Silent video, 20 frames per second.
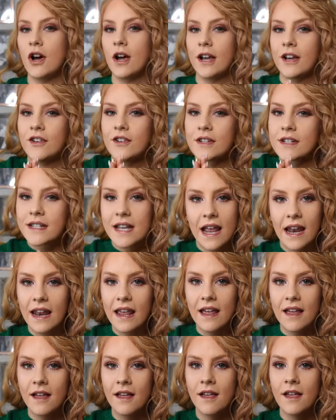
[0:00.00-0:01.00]
I can just tell
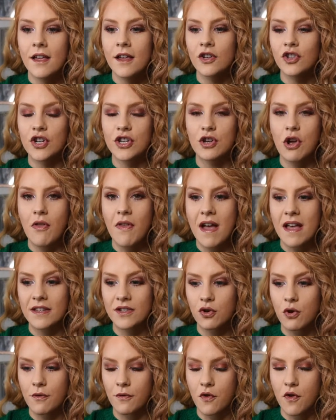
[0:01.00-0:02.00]
it. She's got that
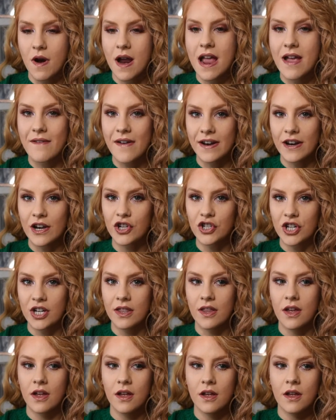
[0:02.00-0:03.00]
sort of creative energy
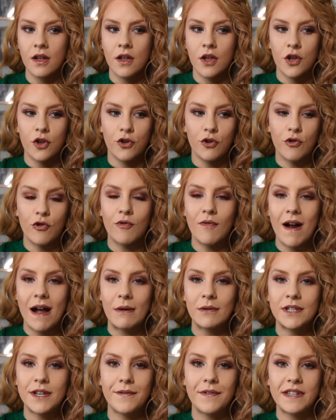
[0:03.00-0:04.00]
that you're
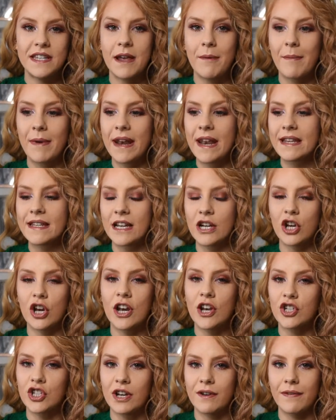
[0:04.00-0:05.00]
around her for 10 minutes and you
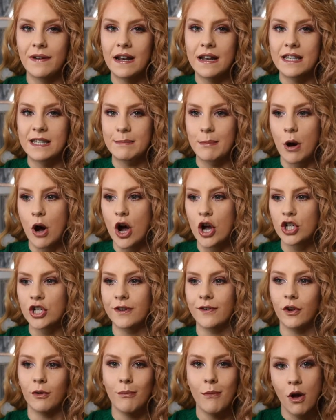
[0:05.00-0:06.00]
literally feel inspired,
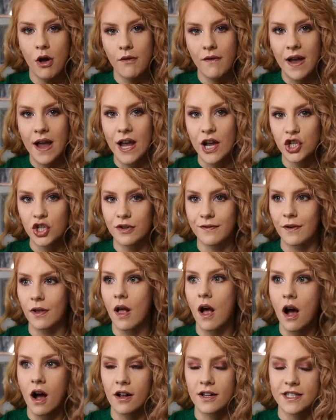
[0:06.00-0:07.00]
you feel motivated, you feel
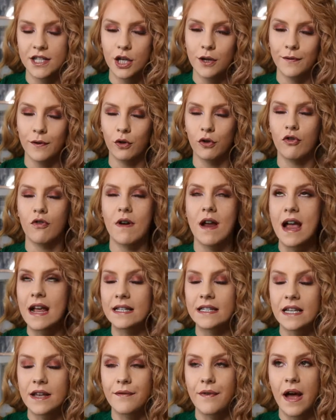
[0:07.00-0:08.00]
arty, you feel
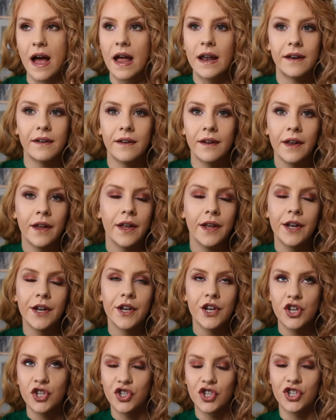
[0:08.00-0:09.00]
creative, and
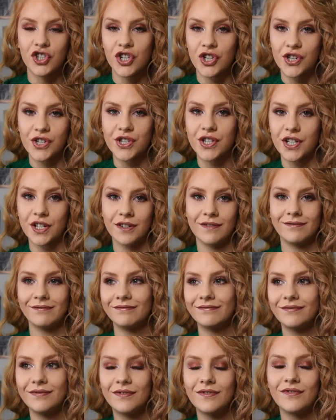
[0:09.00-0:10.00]
she's just
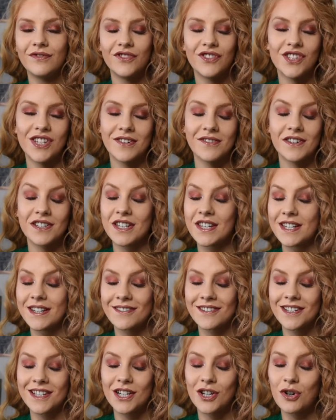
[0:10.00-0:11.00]

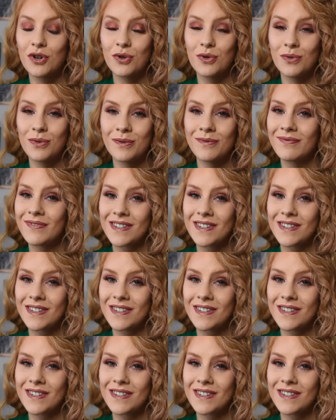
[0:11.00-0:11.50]
seriously cool.